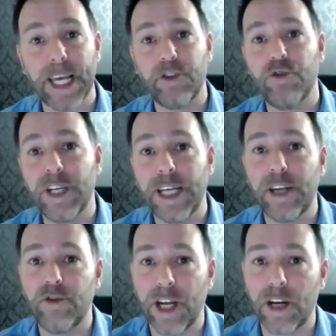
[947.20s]
you get
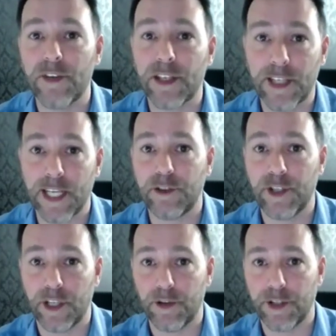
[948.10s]
really relevant
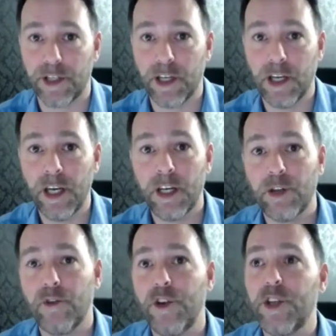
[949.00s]
search results.
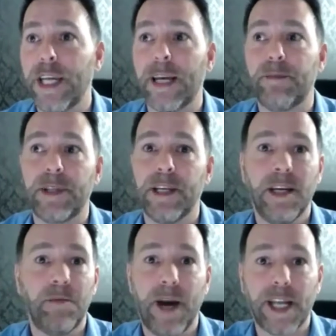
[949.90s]
So if you typed
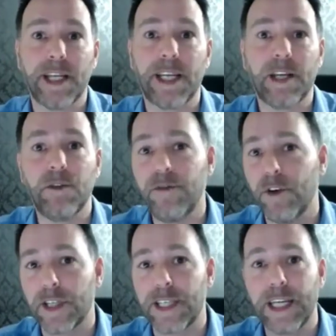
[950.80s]
paralegal
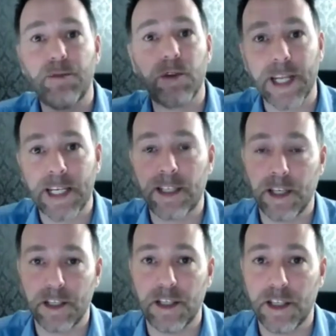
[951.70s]
for disabled in
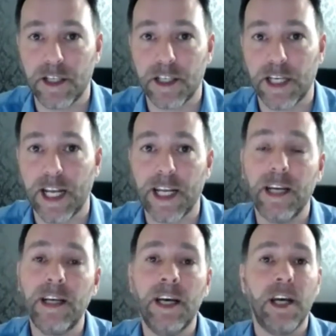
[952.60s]
such and such an
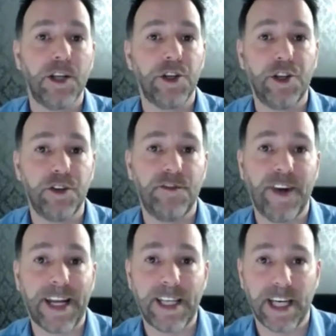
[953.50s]
area, you should
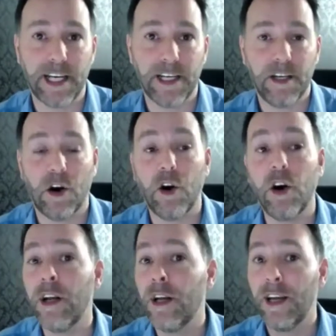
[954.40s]
find that.
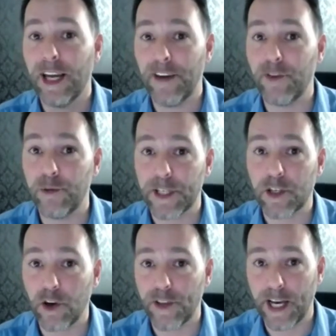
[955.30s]
Or if
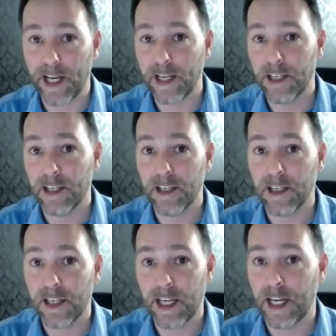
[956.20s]
nobody's got that
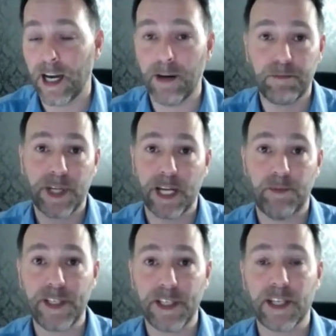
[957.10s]
kind
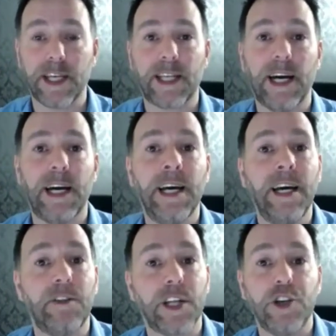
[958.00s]
of business like that,
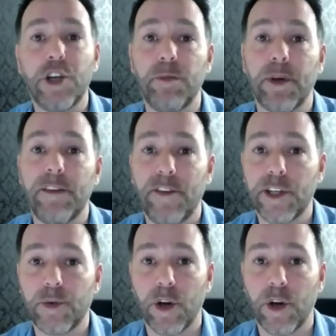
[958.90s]
then you could be the